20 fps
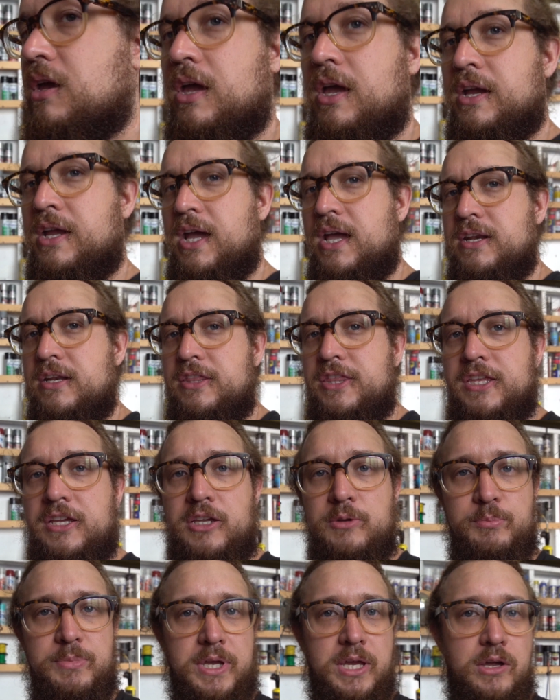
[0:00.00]
I kind of
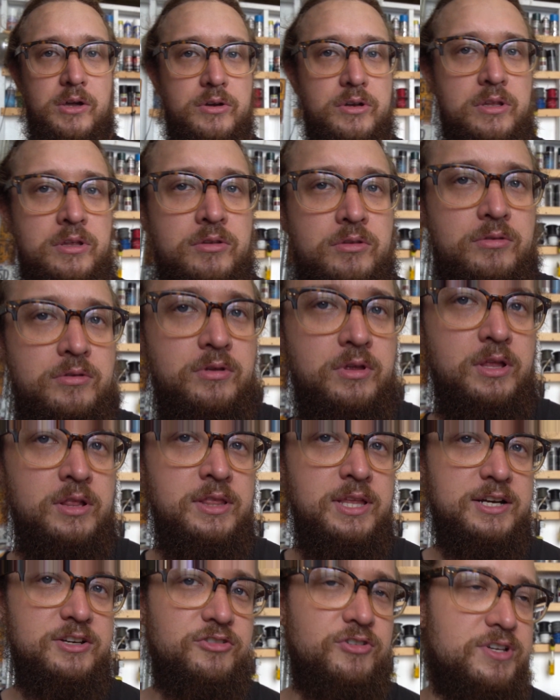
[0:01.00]
think about
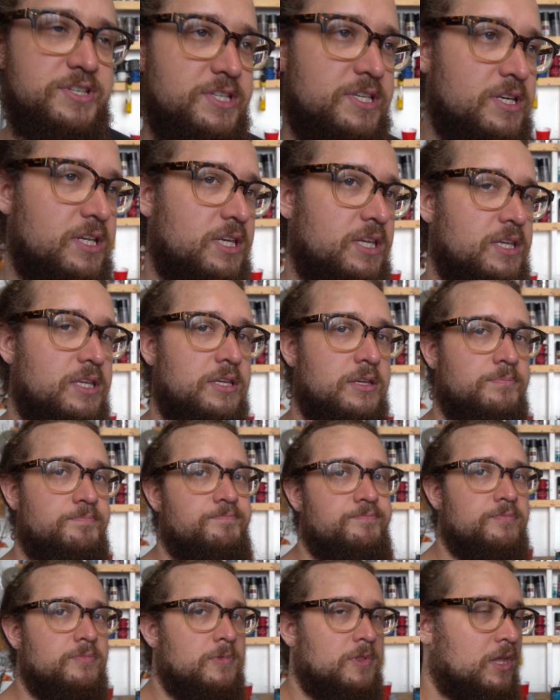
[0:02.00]
electricity
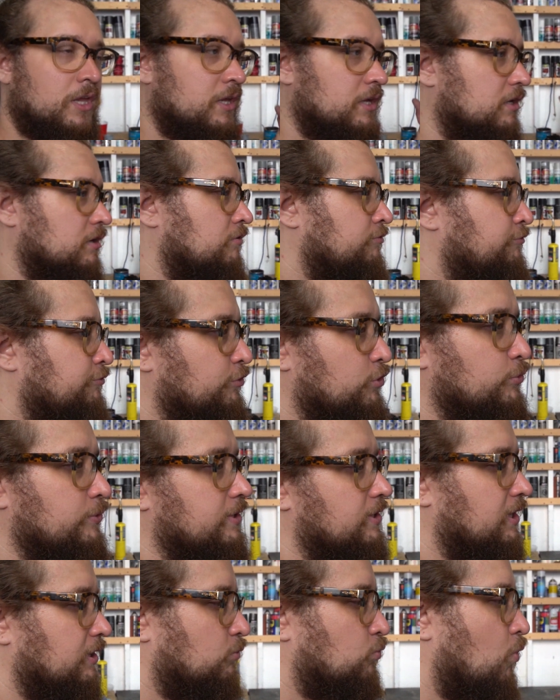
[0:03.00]
like a
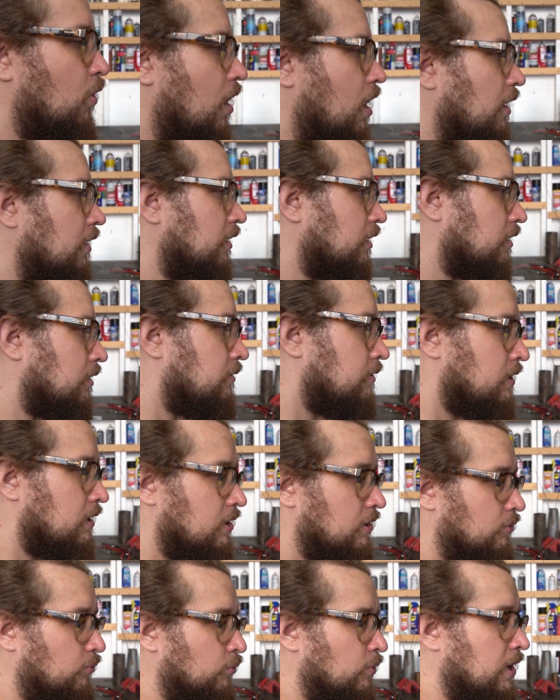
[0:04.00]
fluid, like water,
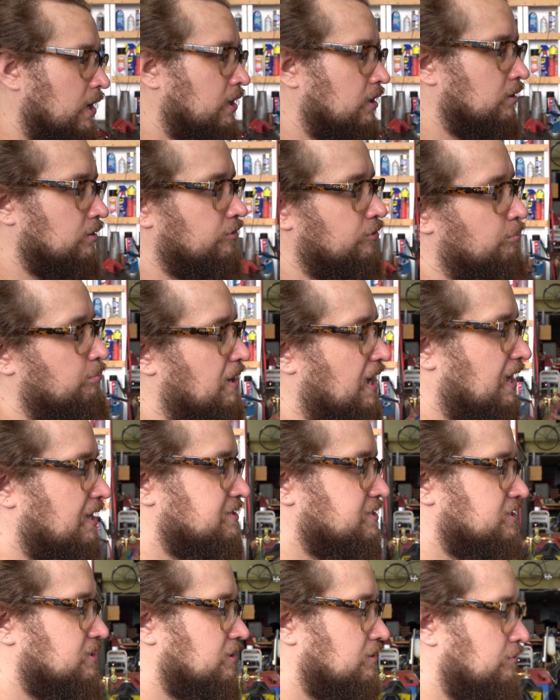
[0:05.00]
where the
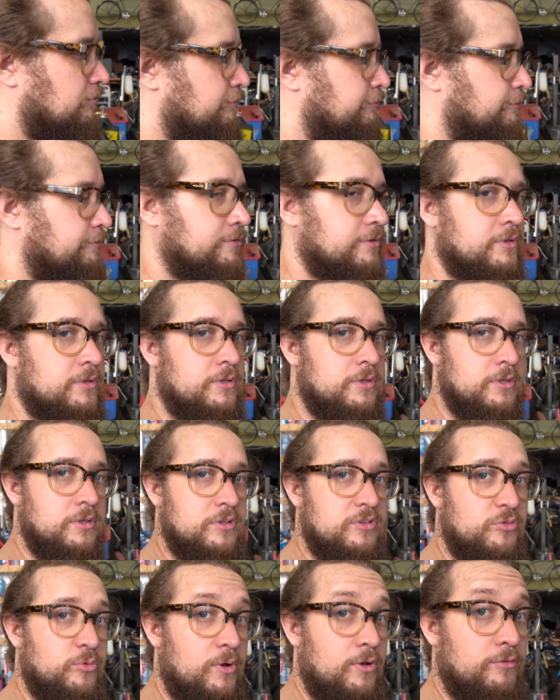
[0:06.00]
positive
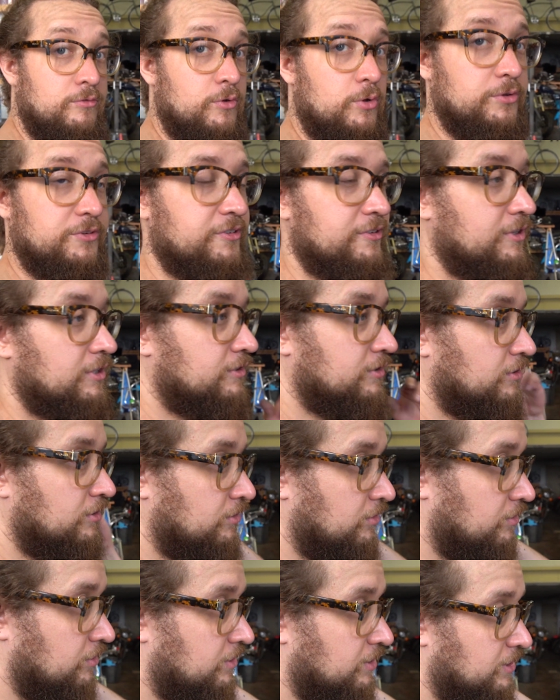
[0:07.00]
12-volt
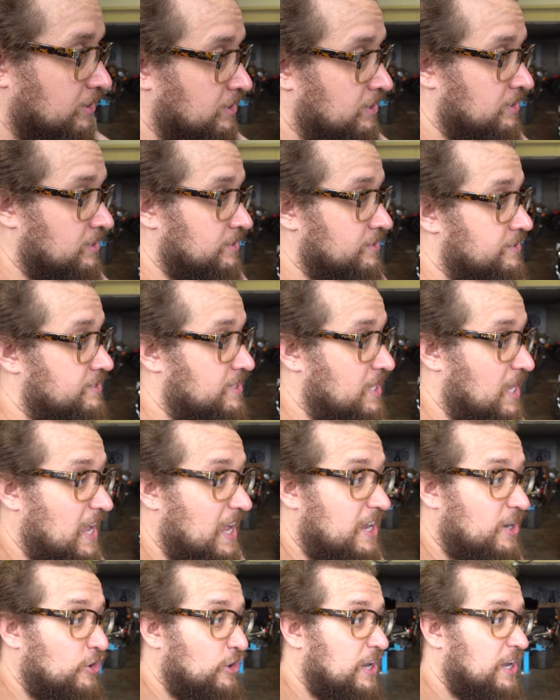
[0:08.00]
signal is the
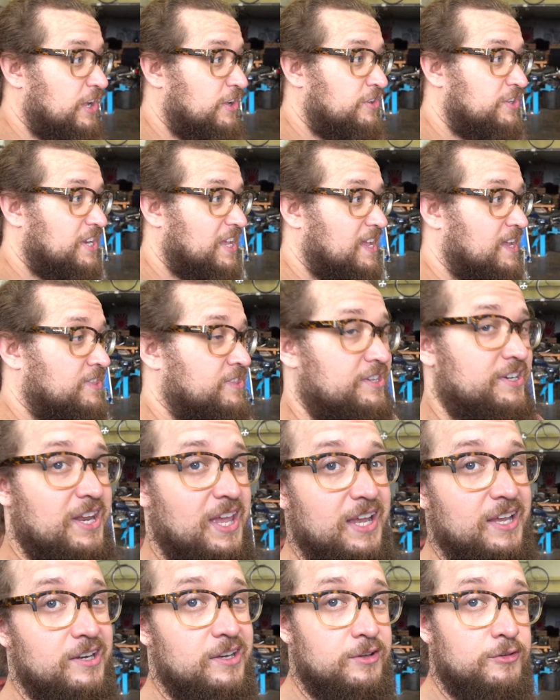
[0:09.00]
high ground and the
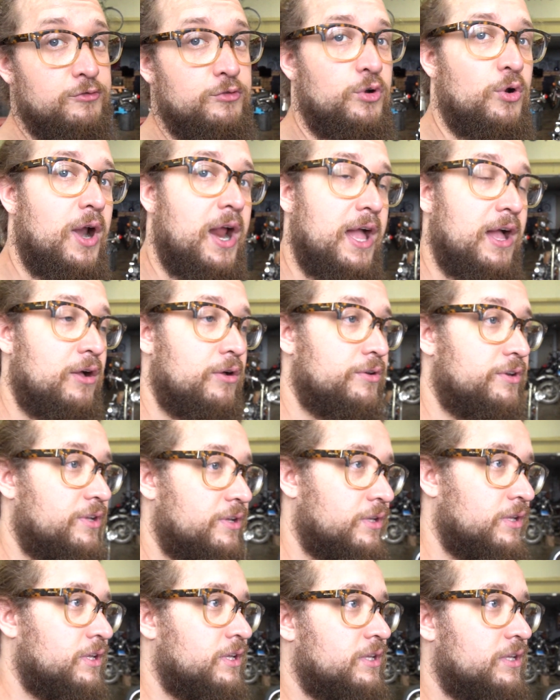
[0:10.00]
negative ground
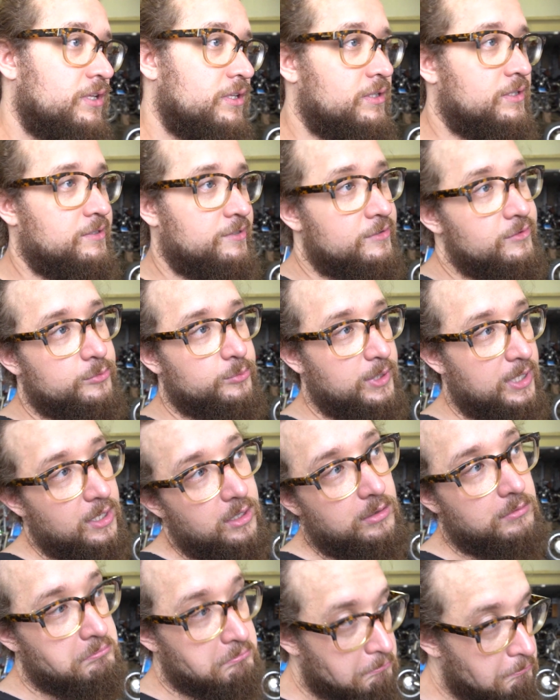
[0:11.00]
is,
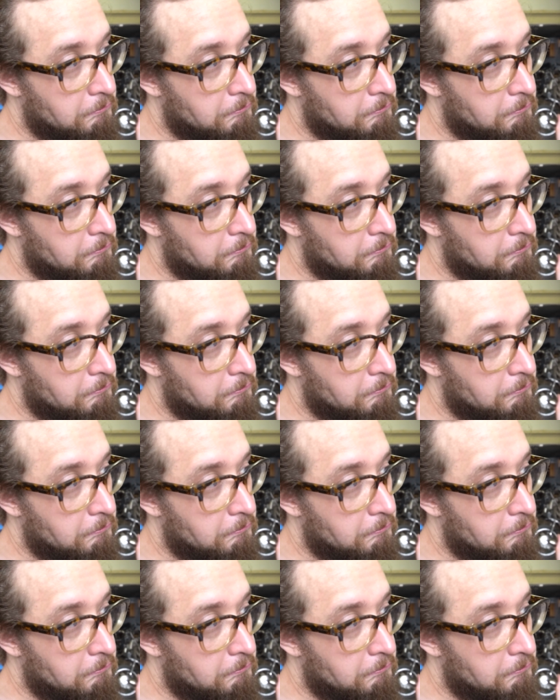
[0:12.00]
well,